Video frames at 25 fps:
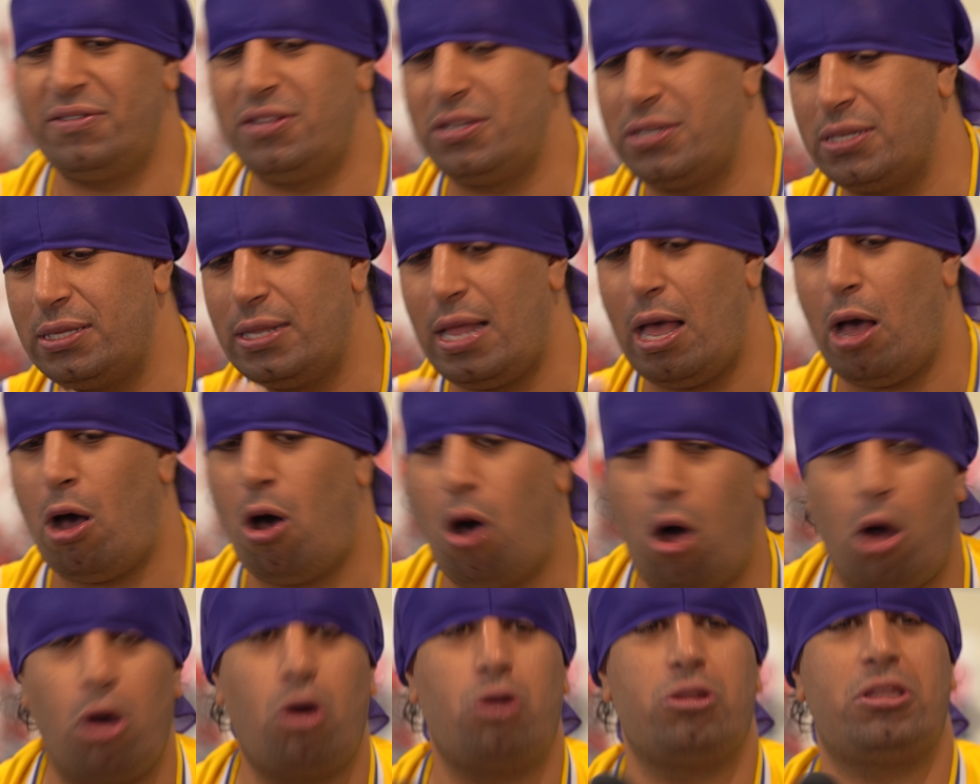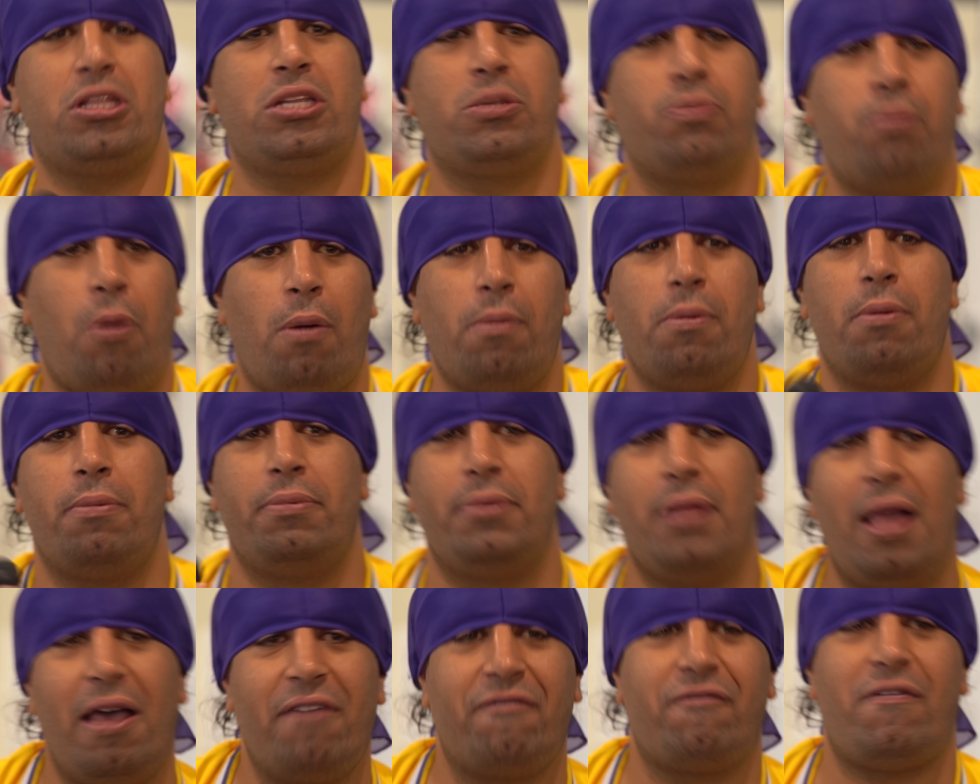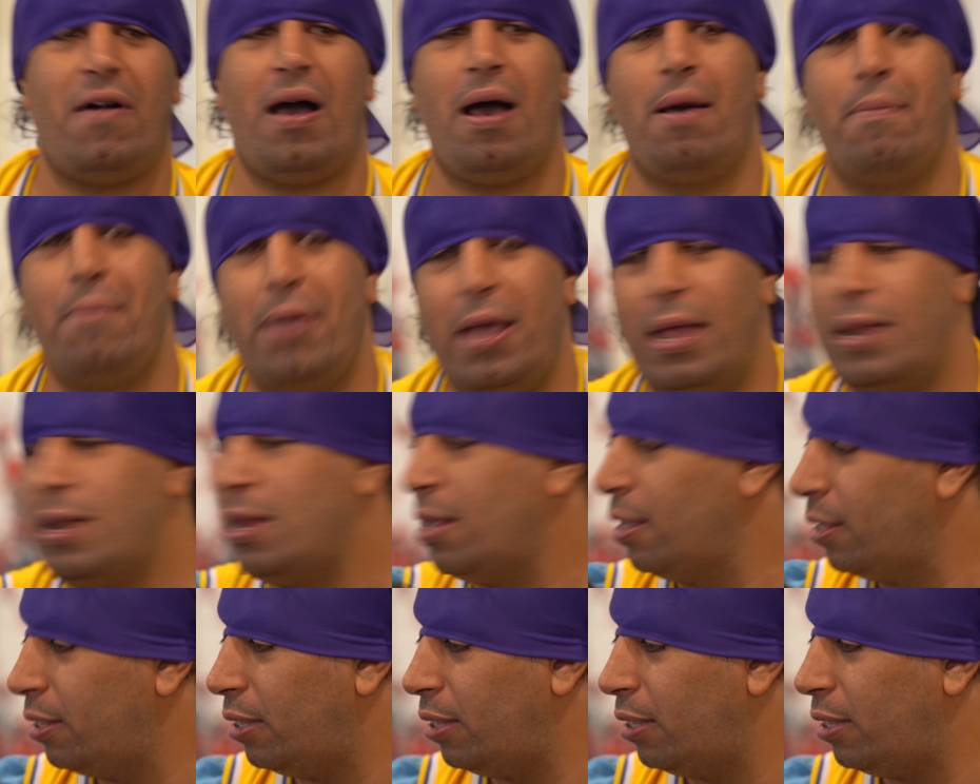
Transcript: this and that. Oh, I got this problem and that, far, man.